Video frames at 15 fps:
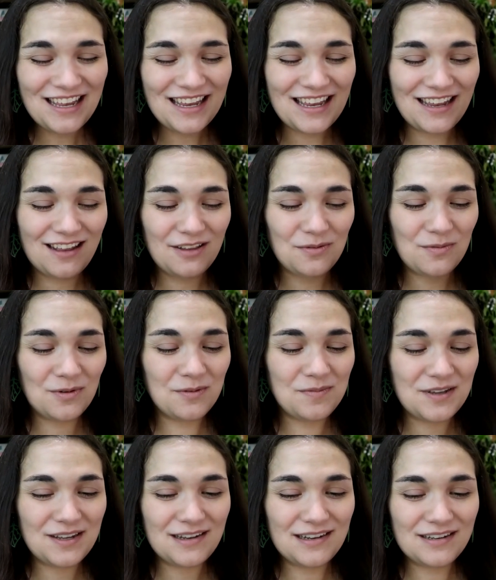And we'll
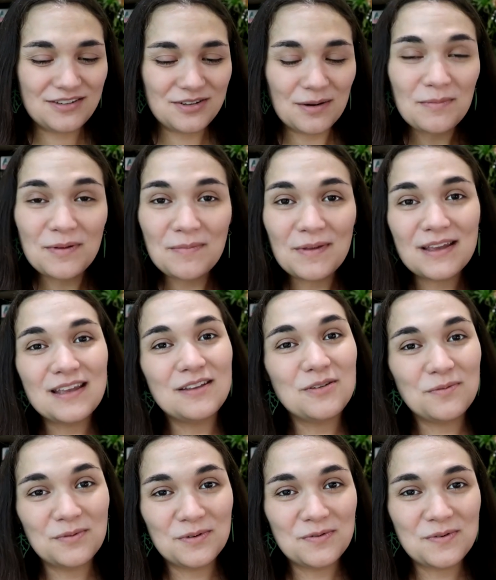be jumping back
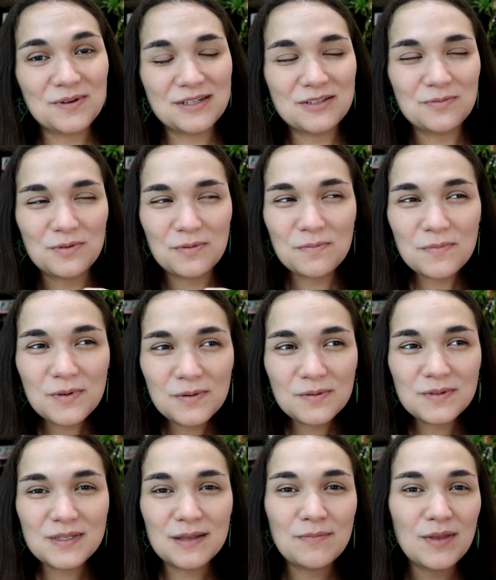into WolfQuest with
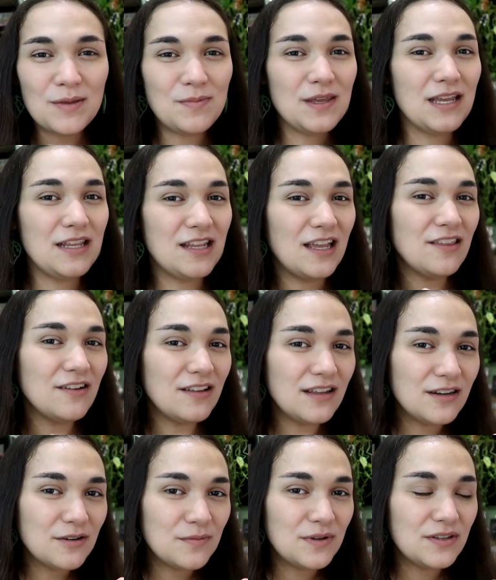Moose and maybe another
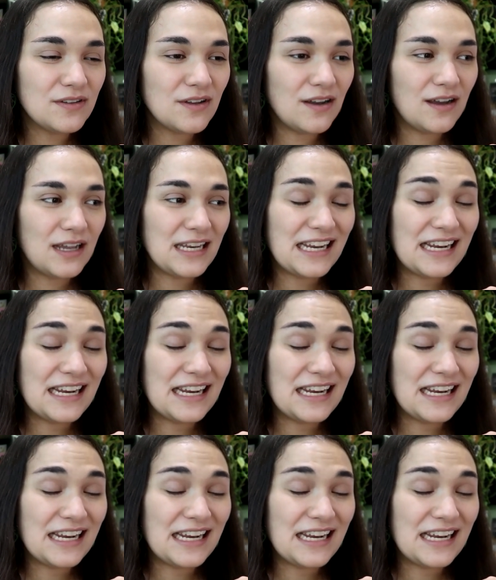litter with Dawn.